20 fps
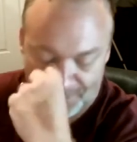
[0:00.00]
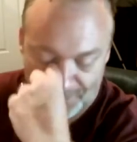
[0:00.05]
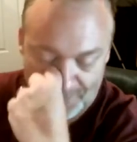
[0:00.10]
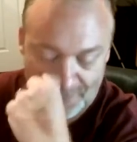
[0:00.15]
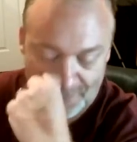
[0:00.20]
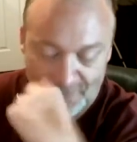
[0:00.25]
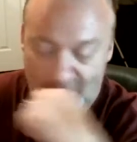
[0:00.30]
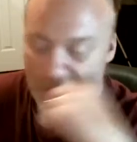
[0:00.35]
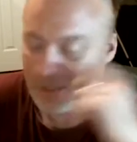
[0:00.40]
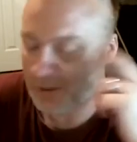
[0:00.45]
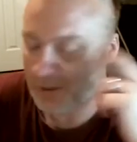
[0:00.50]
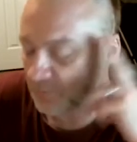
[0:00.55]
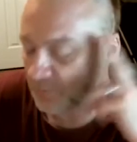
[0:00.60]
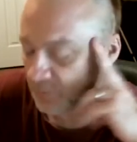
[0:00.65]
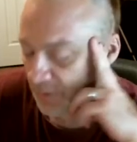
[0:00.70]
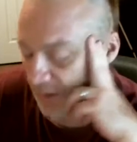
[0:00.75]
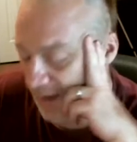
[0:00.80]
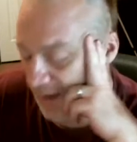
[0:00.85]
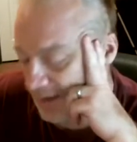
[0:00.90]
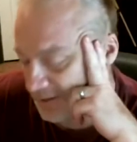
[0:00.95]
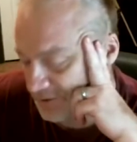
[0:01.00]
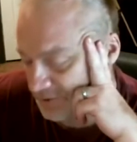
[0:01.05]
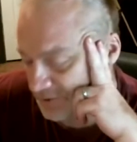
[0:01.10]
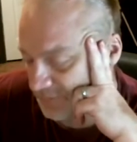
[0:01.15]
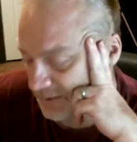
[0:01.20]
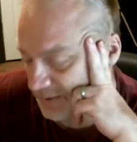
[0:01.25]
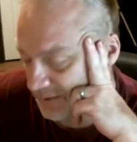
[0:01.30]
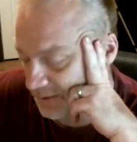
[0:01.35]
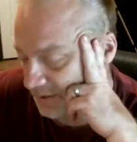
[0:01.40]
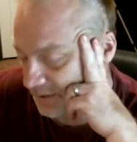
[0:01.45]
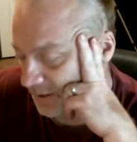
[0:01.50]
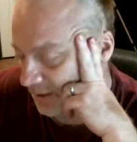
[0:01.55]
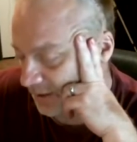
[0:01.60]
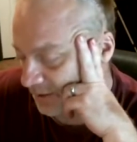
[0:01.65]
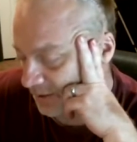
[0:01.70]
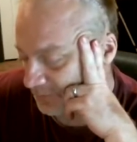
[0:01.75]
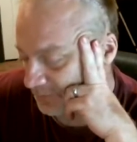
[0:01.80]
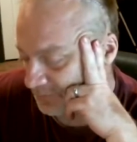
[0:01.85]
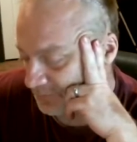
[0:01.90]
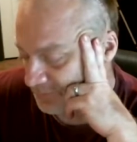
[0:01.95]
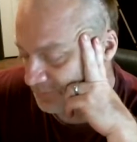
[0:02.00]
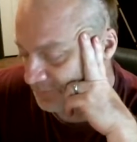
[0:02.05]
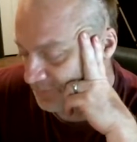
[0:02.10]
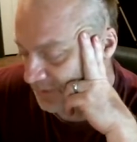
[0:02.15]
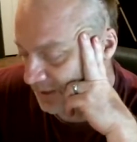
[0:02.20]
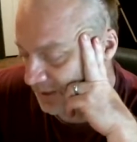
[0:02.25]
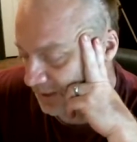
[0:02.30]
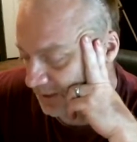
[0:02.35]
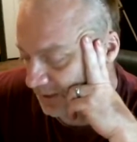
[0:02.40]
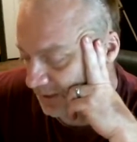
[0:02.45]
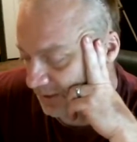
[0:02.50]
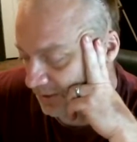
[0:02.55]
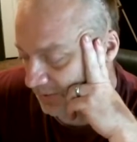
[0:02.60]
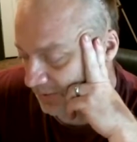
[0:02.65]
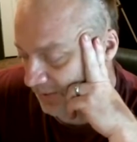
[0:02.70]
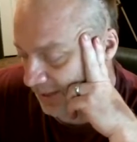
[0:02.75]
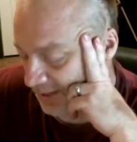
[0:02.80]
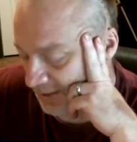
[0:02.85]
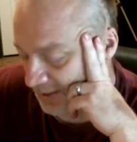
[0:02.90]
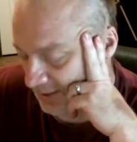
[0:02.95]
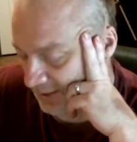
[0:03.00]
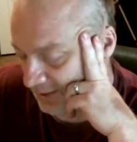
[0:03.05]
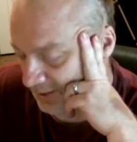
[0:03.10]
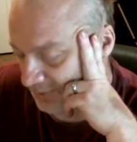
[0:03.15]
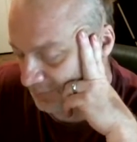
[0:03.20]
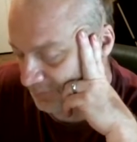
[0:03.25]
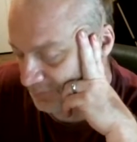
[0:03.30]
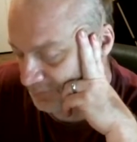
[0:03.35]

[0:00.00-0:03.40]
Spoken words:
It hasn't been like that